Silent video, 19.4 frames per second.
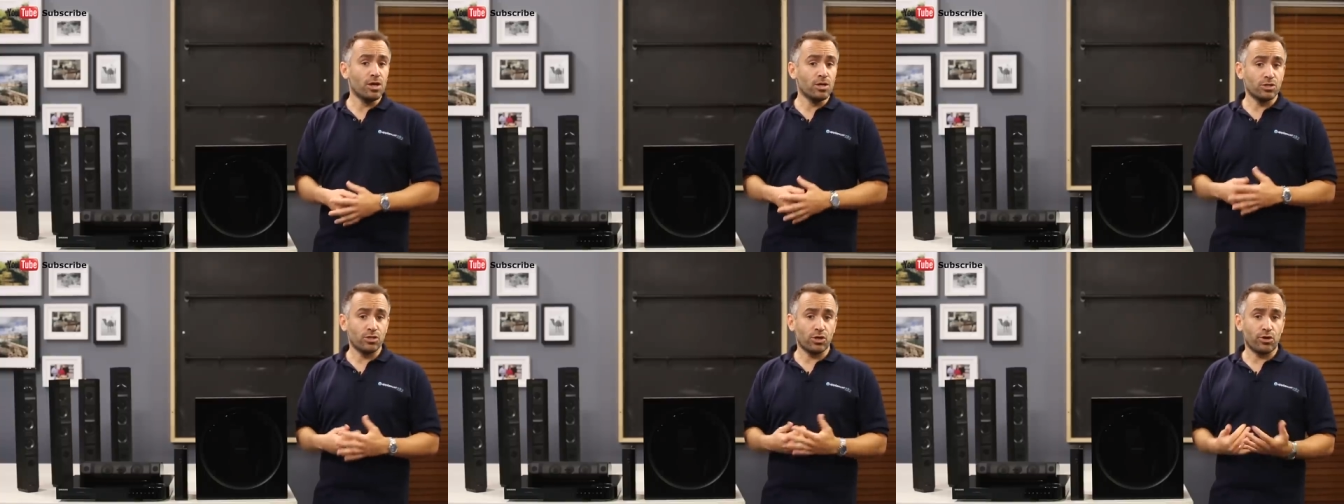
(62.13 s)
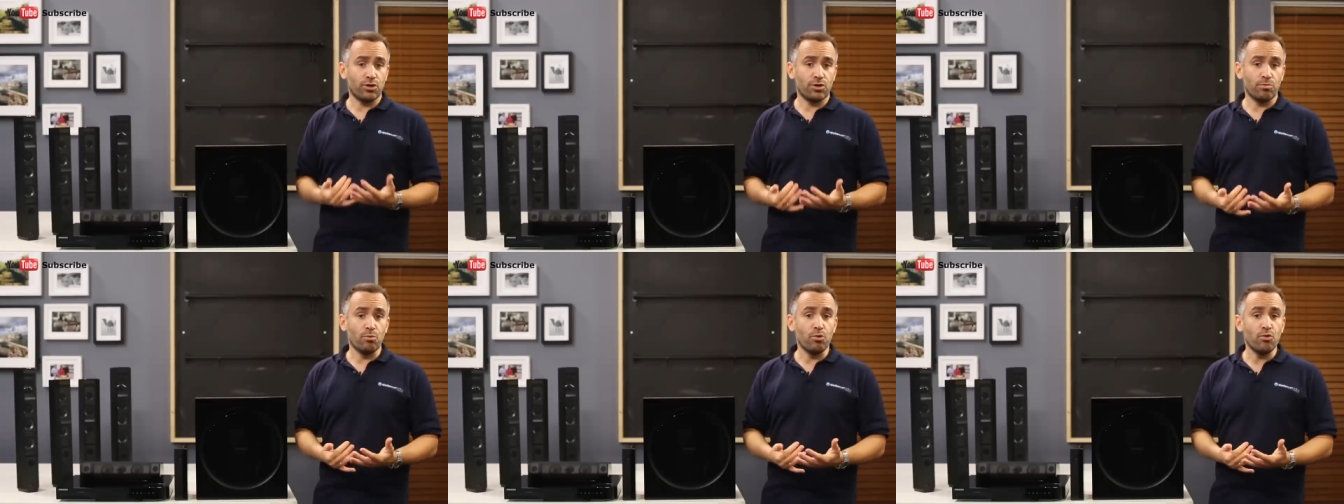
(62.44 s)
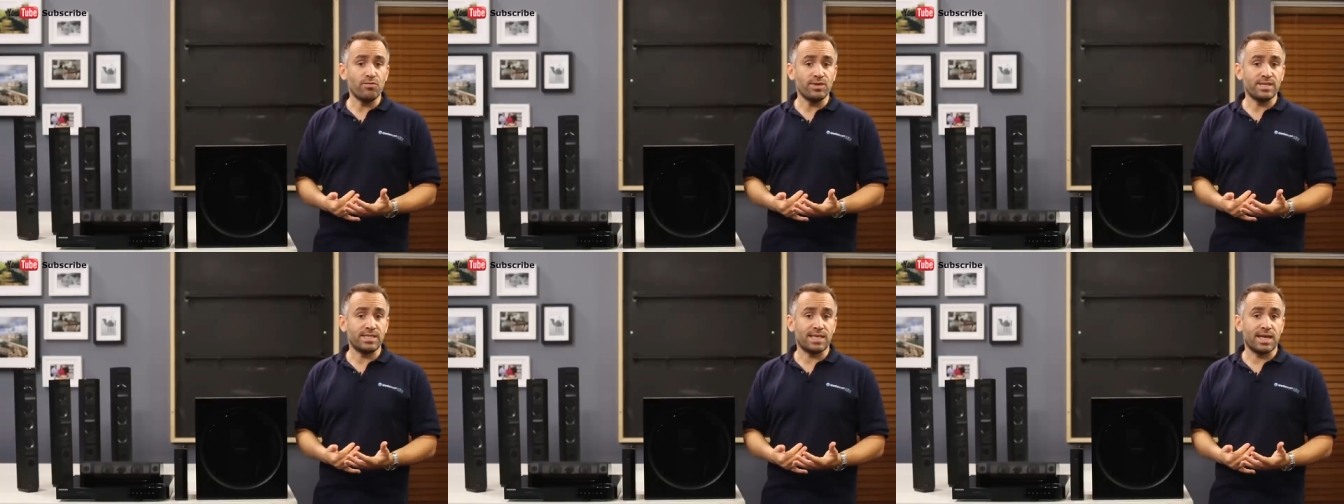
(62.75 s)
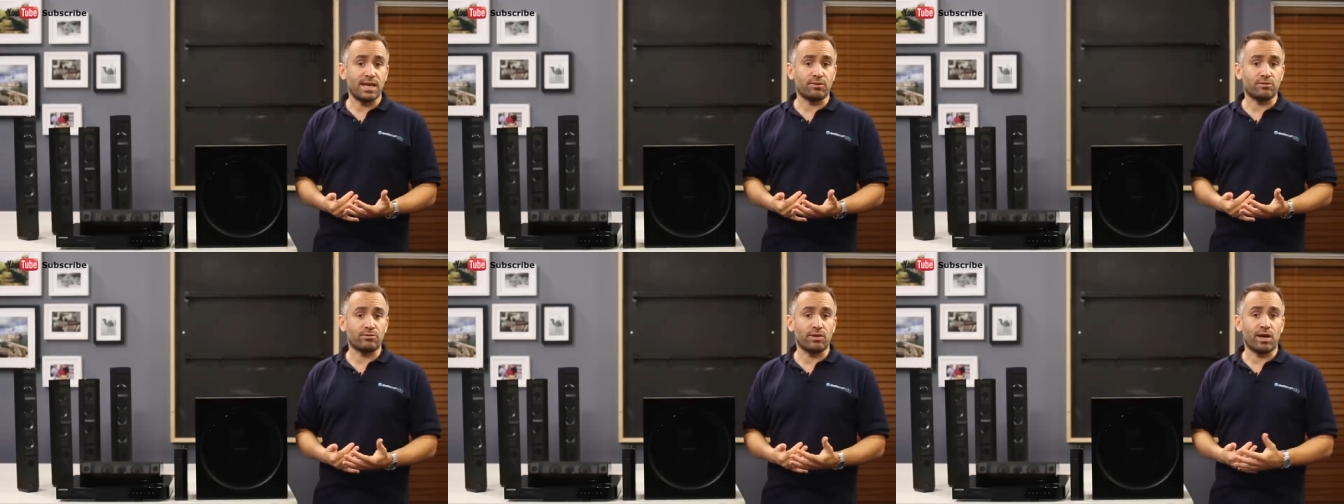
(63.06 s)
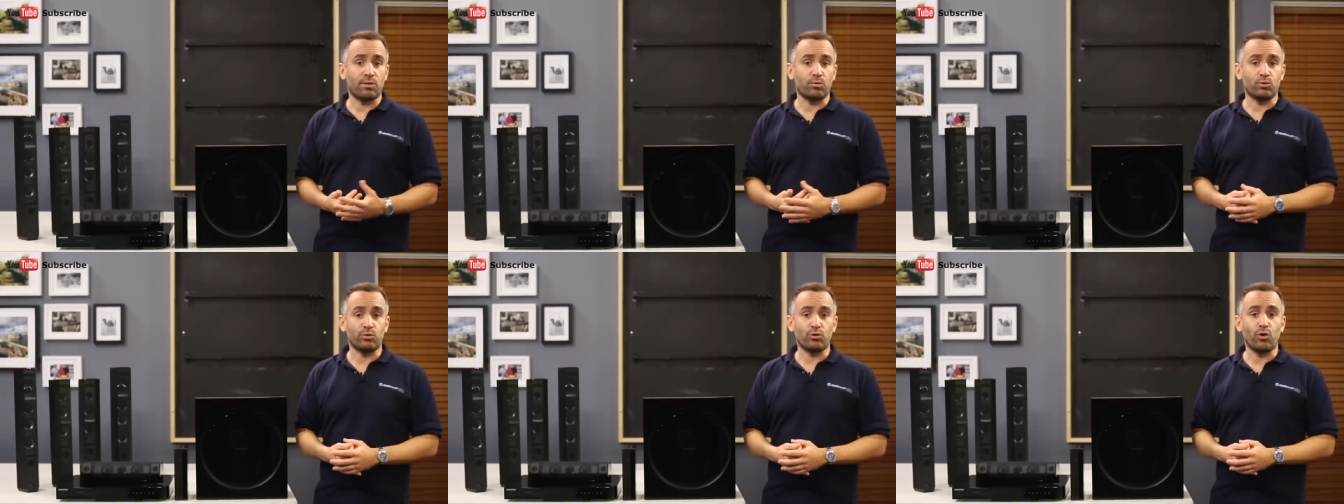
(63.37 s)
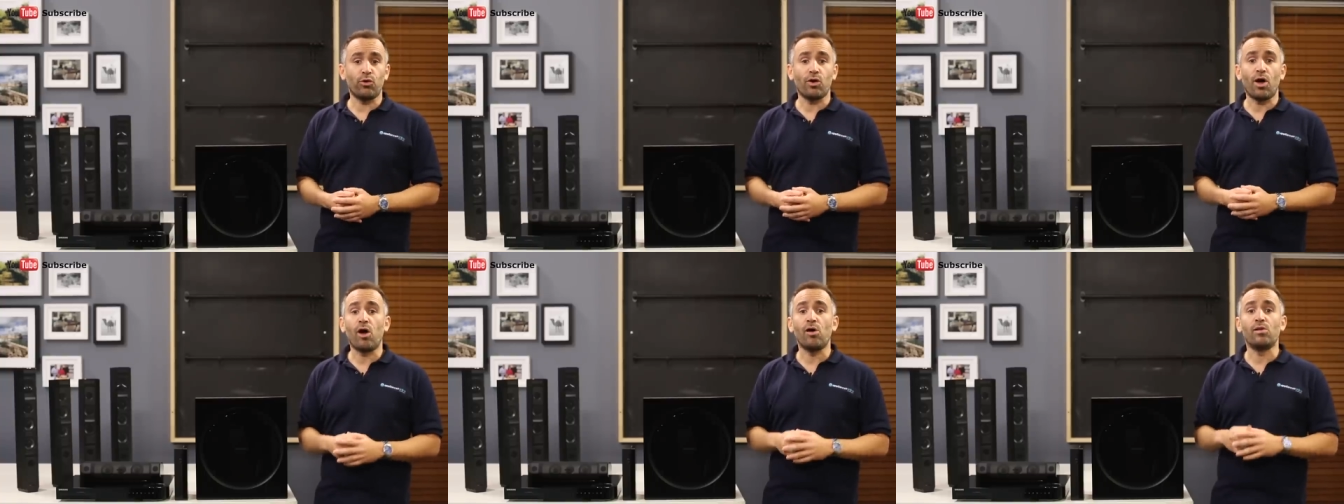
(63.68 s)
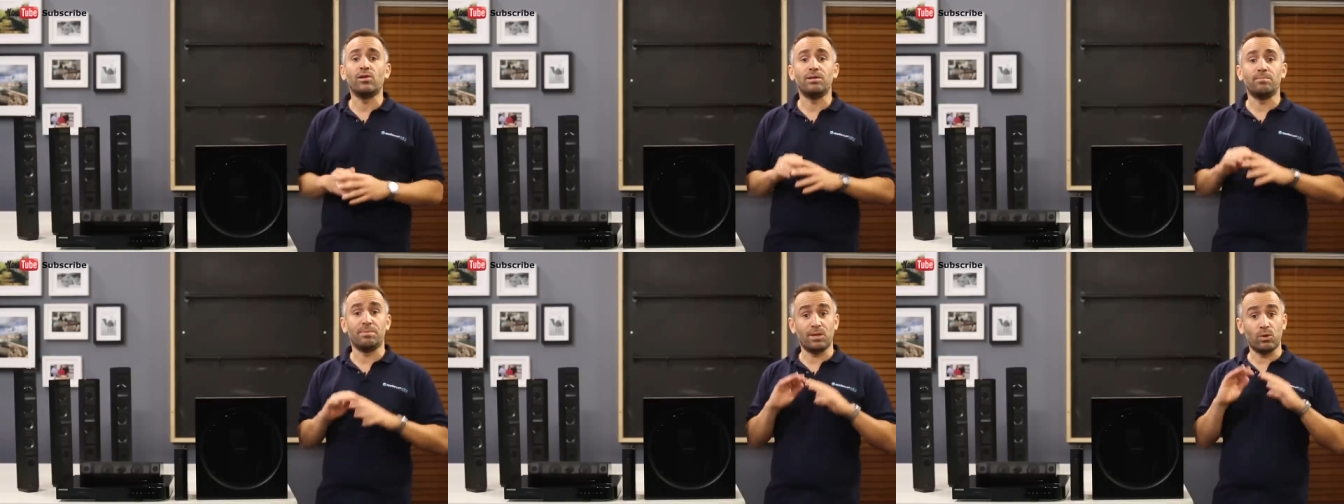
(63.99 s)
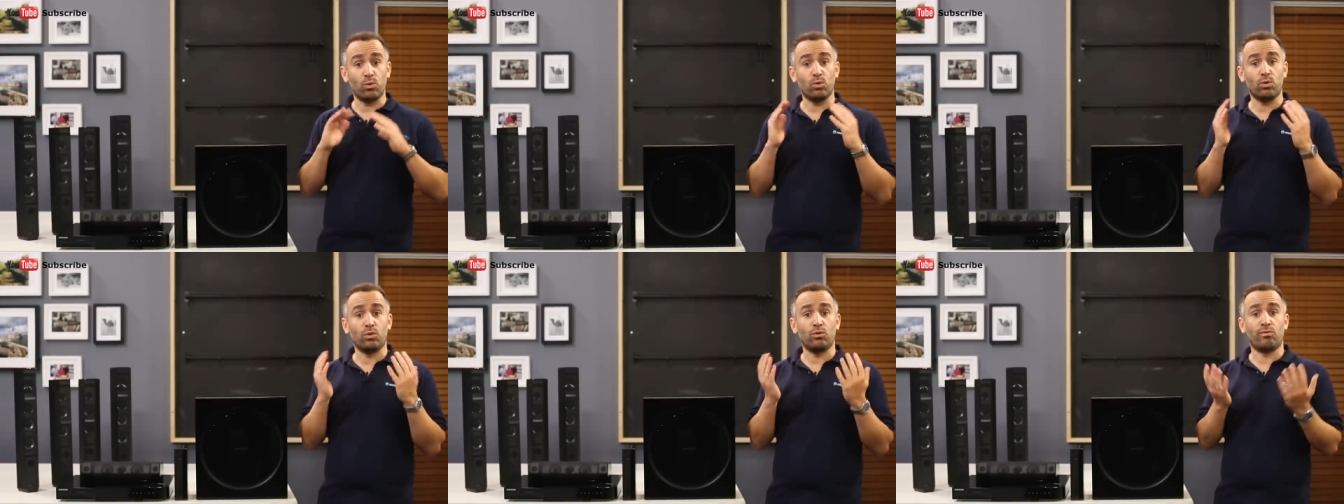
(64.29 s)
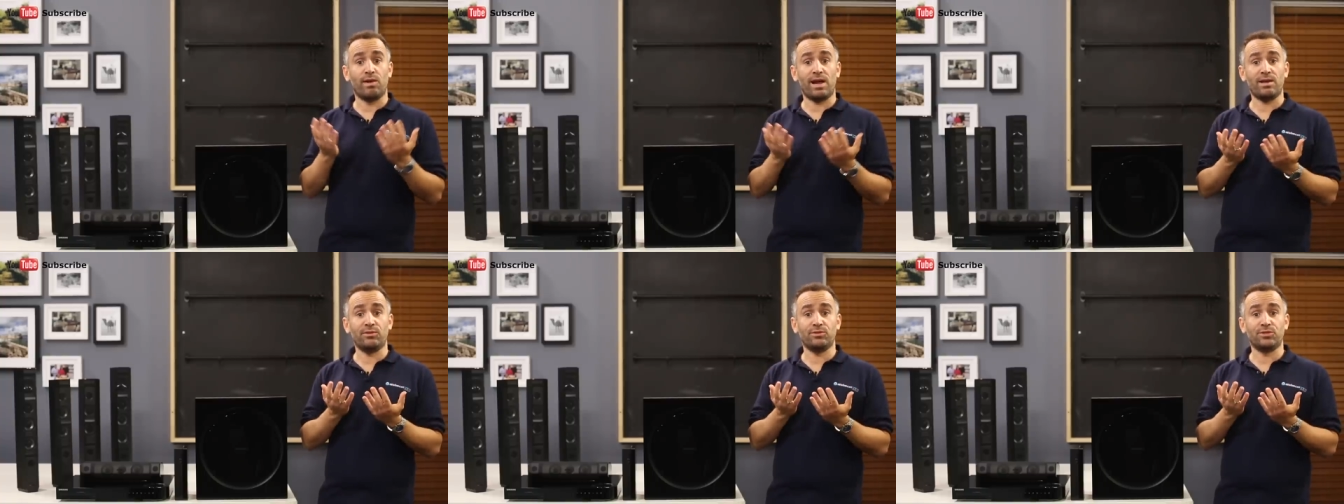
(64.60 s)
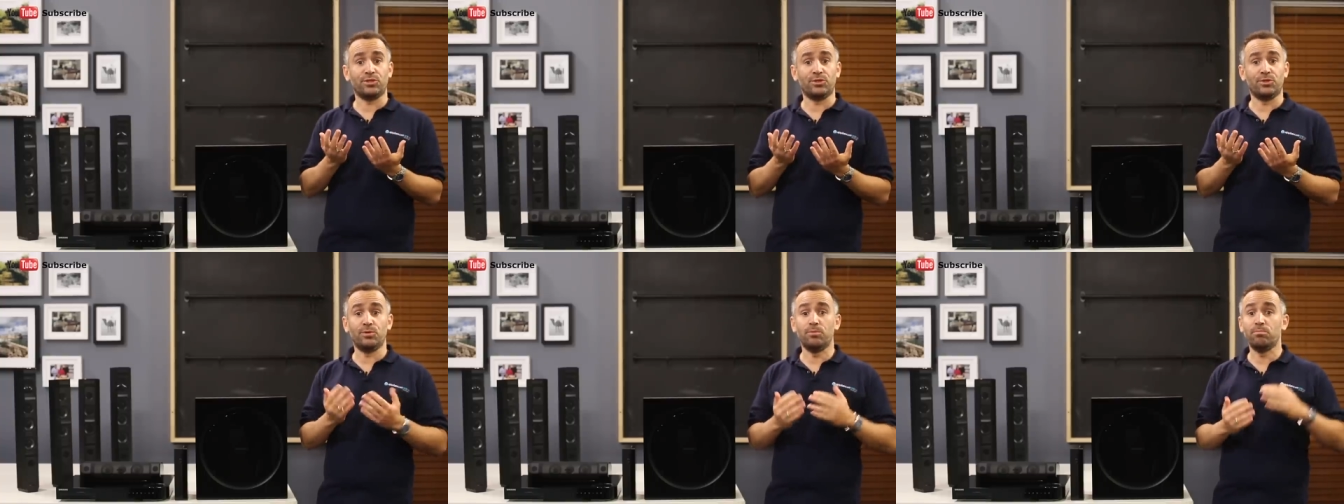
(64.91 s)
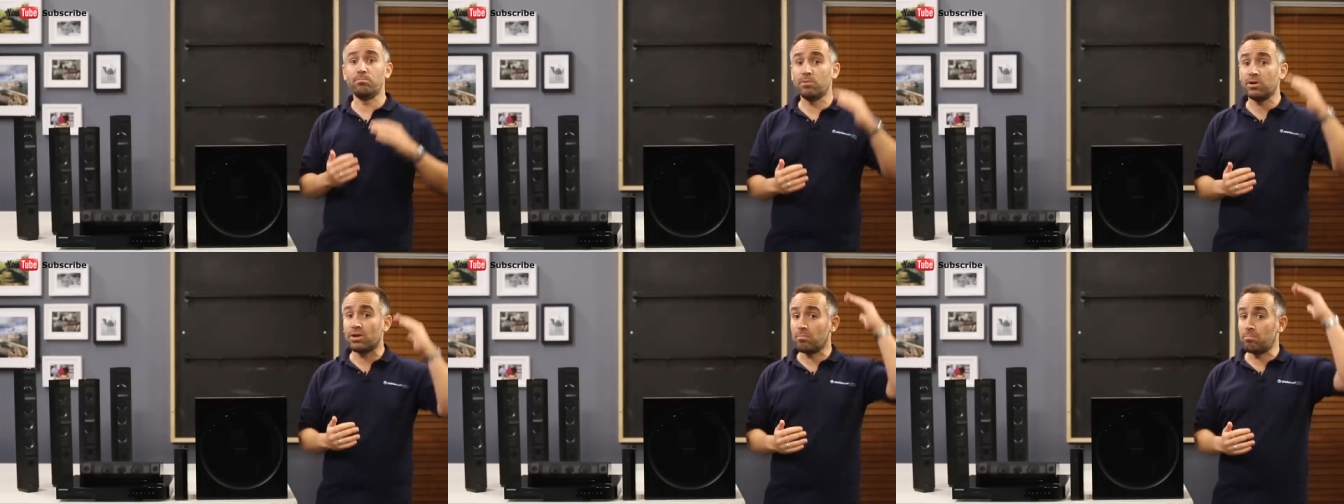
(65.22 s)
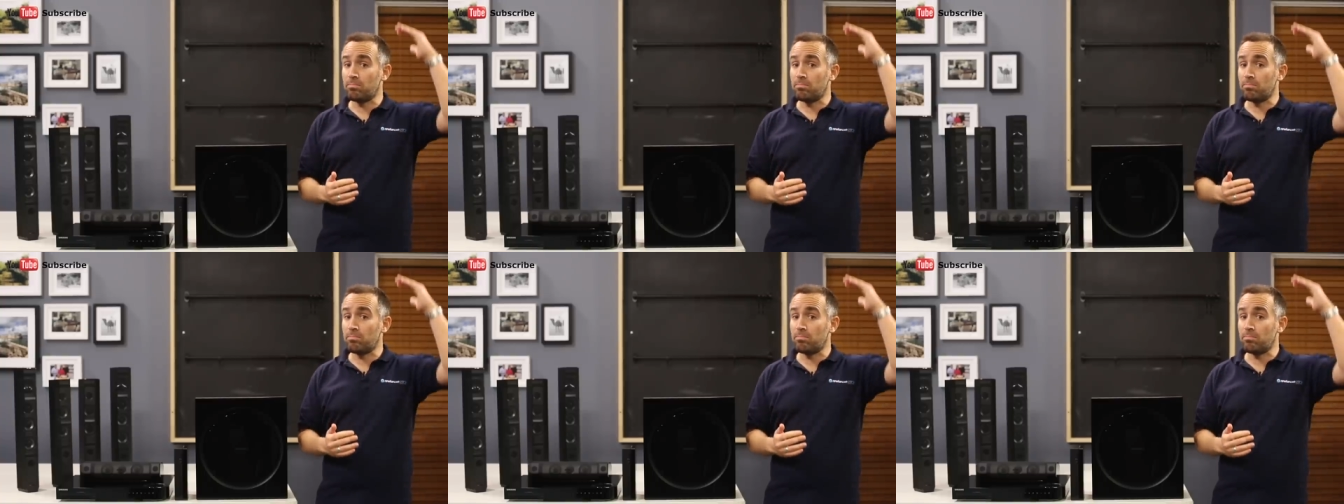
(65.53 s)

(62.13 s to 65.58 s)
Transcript: so your movie soundtrack will not only be all around you, but